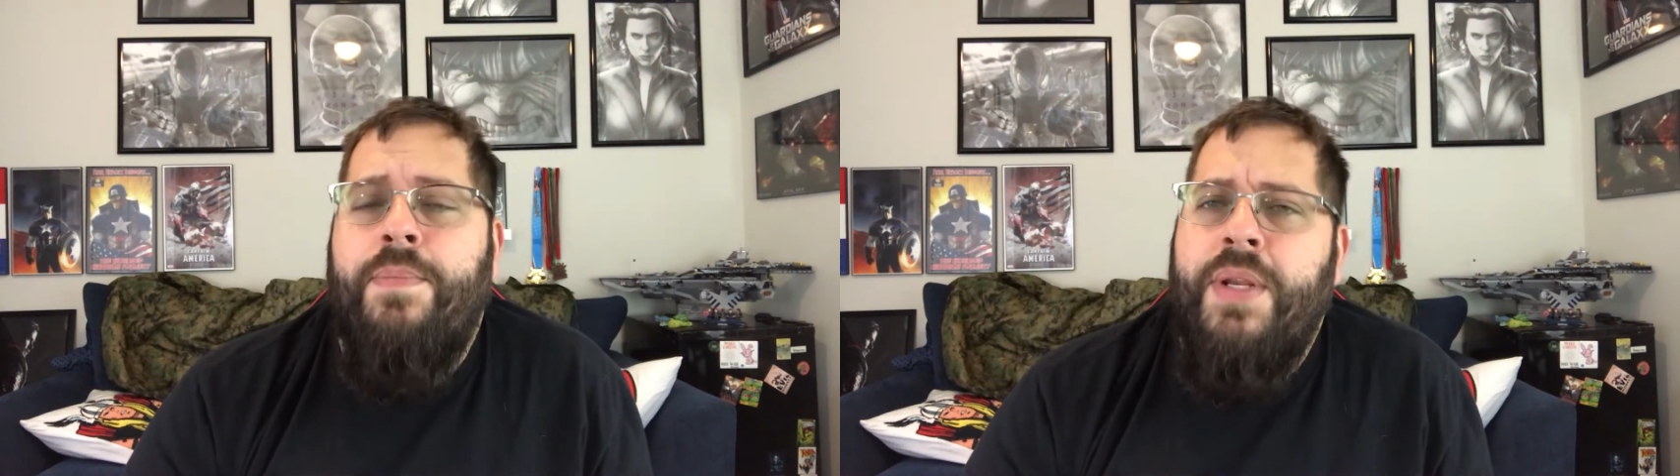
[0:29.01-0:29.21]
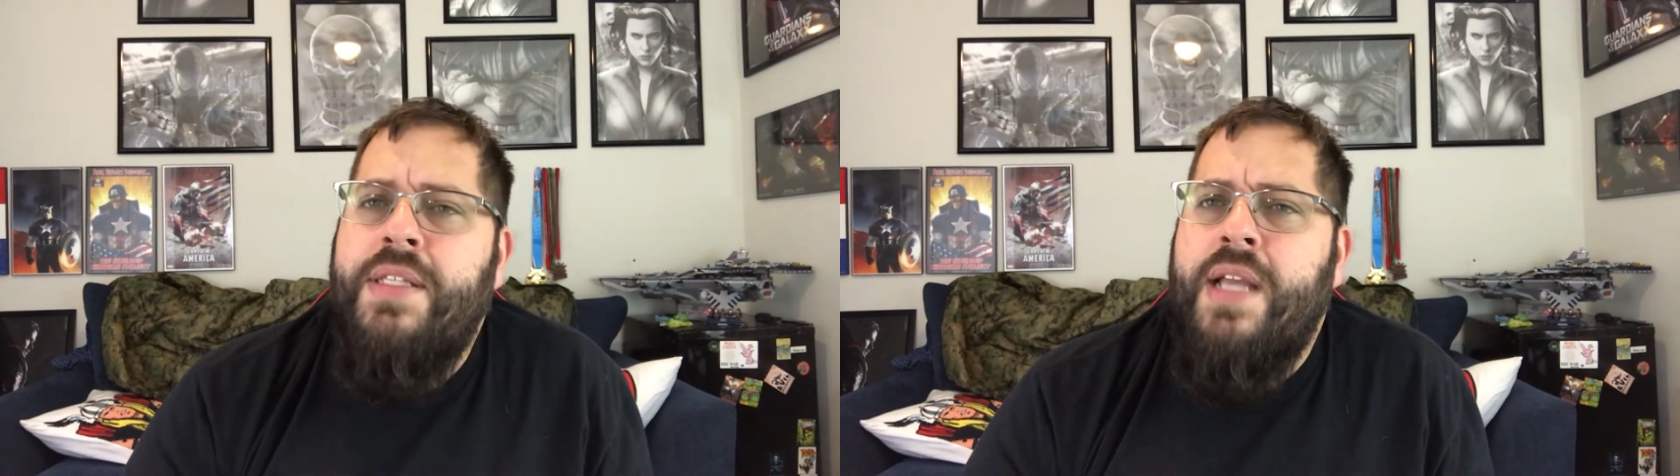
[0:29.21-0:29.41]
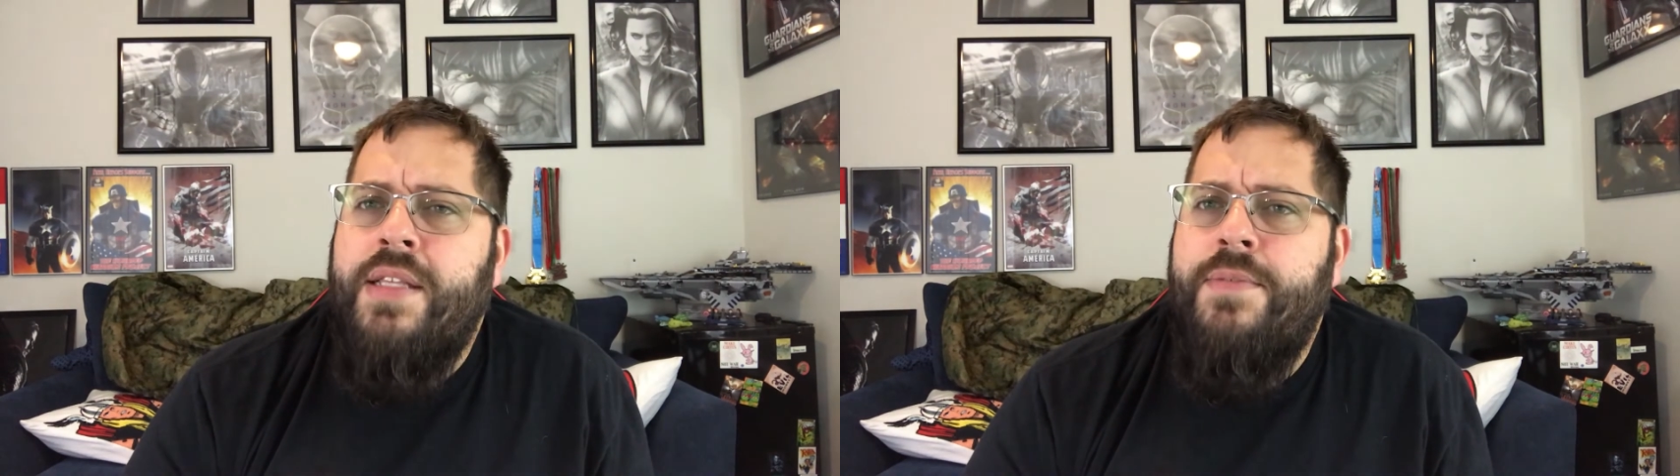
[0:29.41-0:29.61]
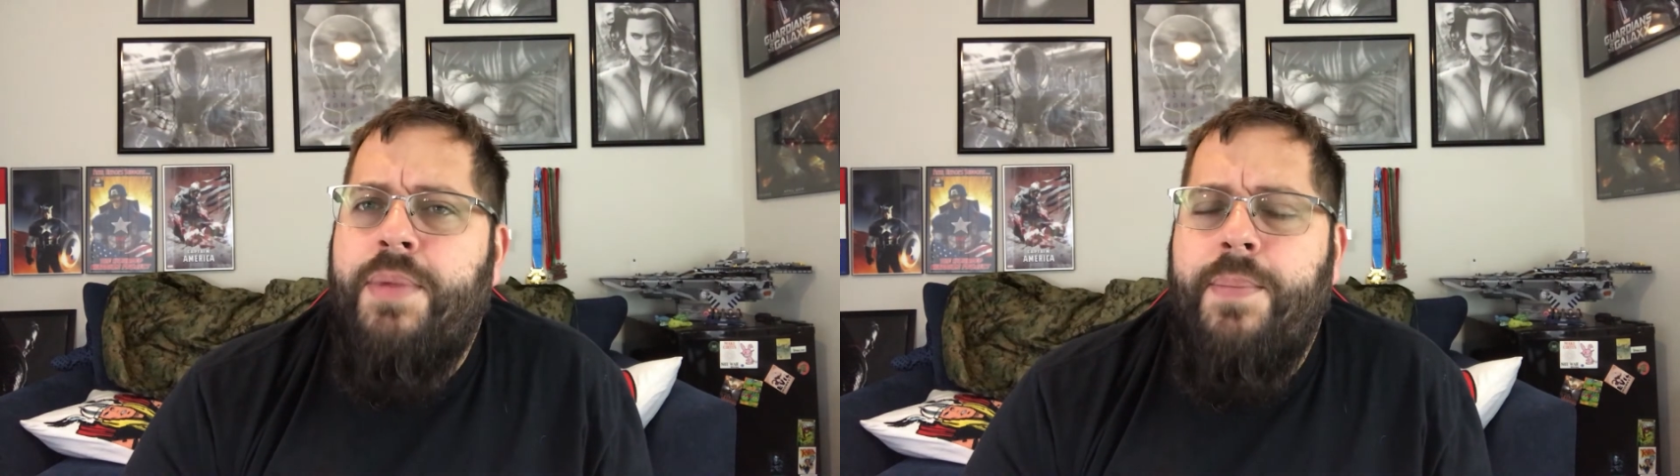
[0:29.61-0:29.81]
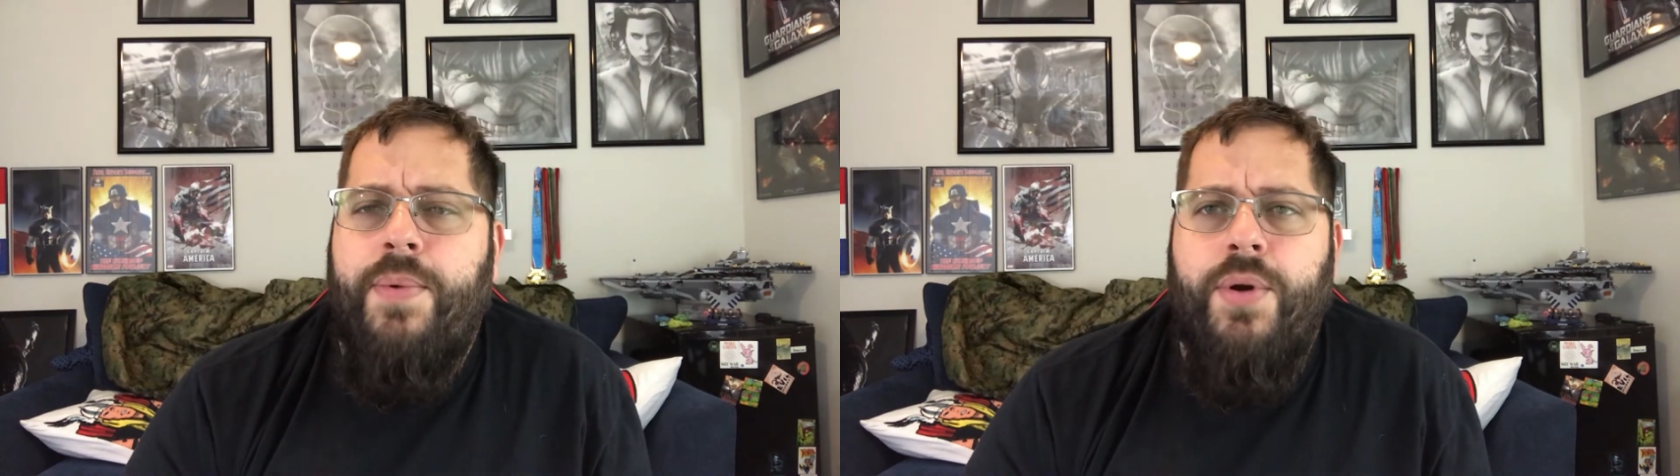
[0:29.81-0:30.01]
but it's got some
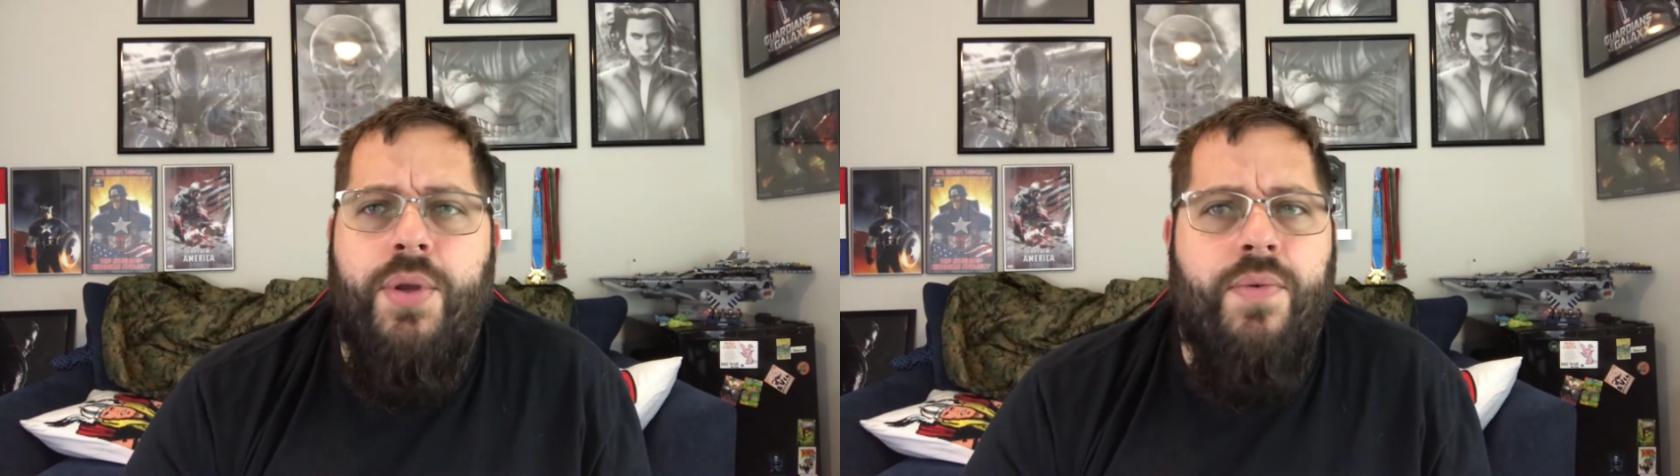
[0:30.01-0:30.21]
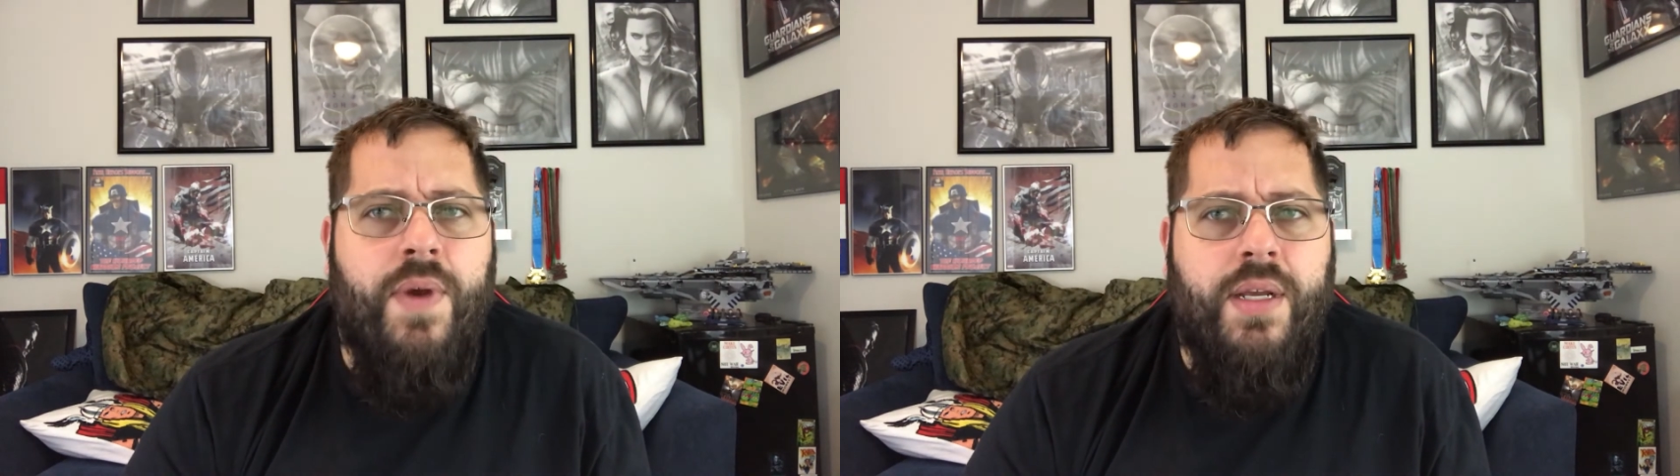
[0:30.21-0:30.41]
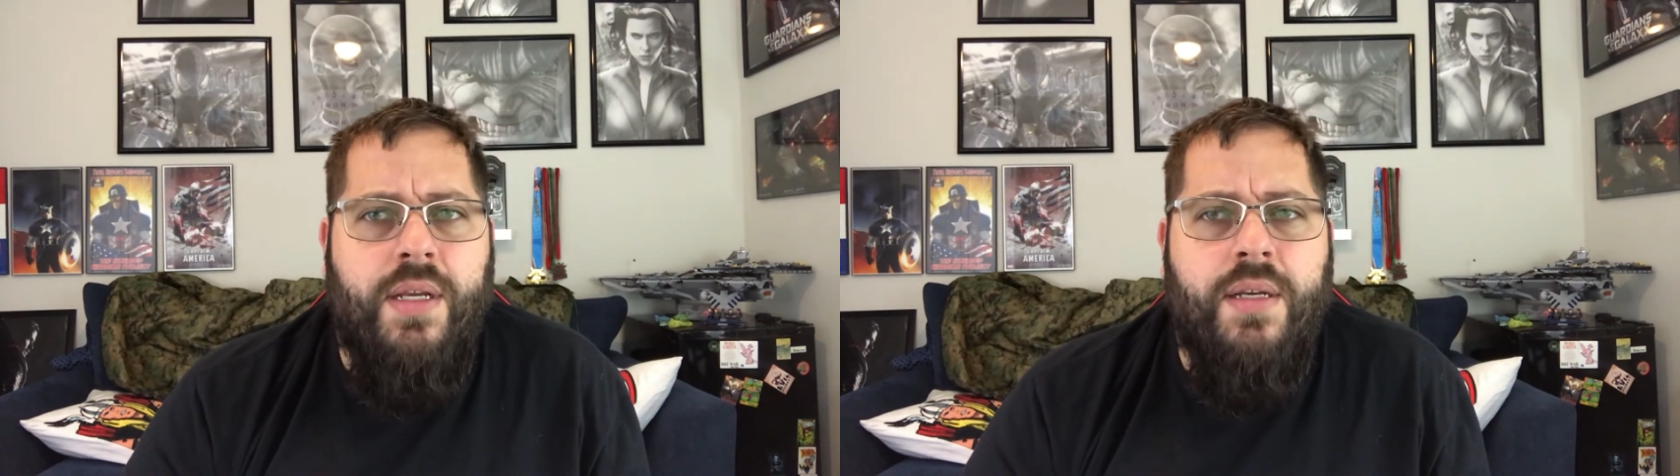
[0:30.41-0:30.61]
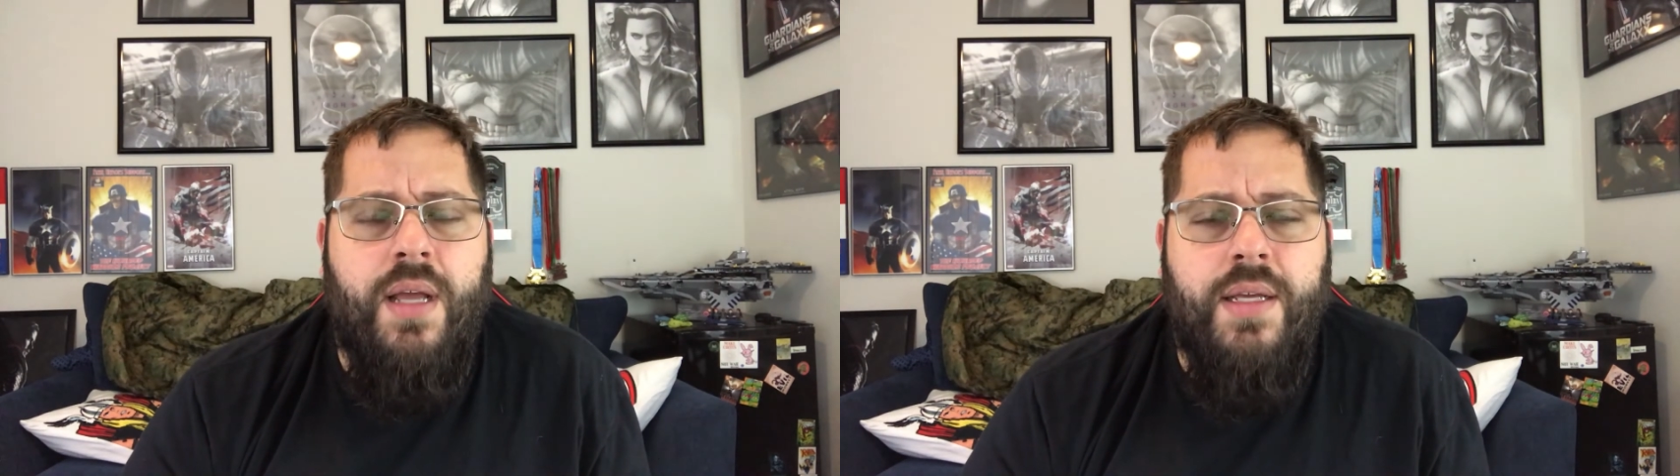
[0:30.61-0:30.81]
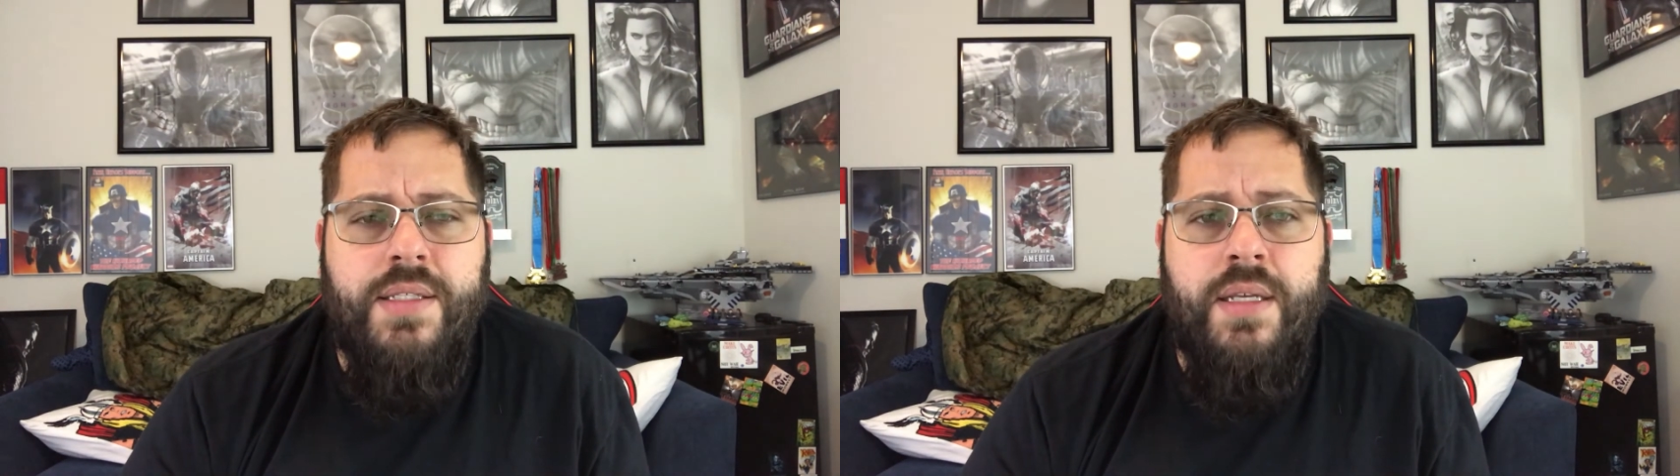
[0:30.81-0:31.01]
people who you'd
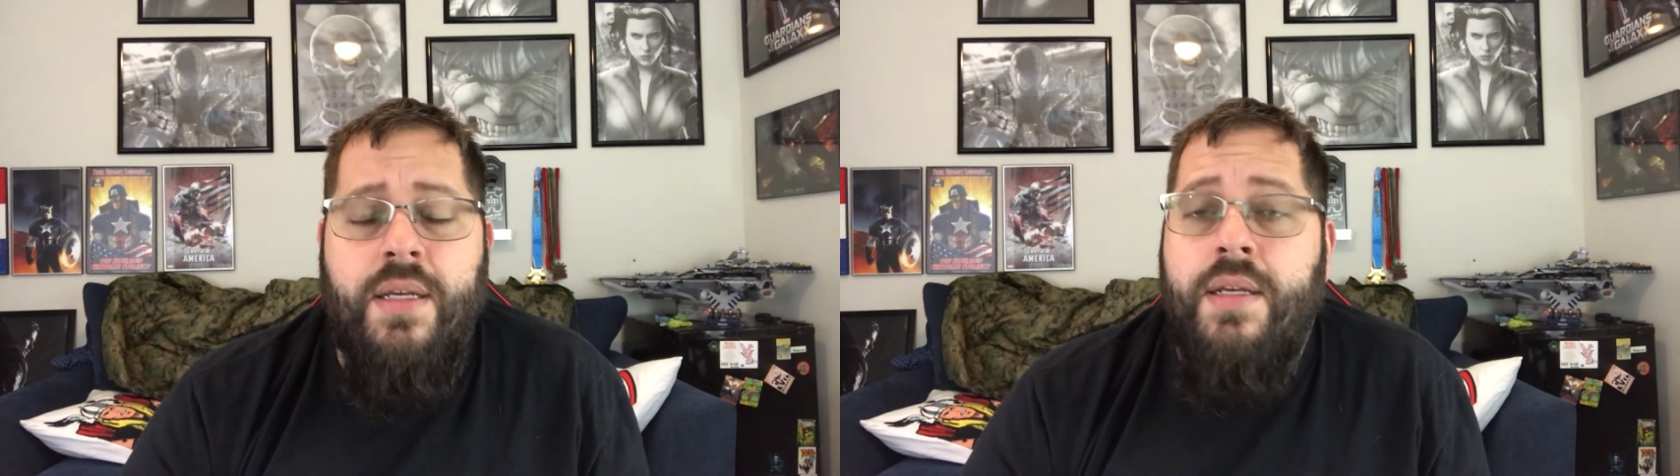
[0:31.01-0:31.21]
recognize.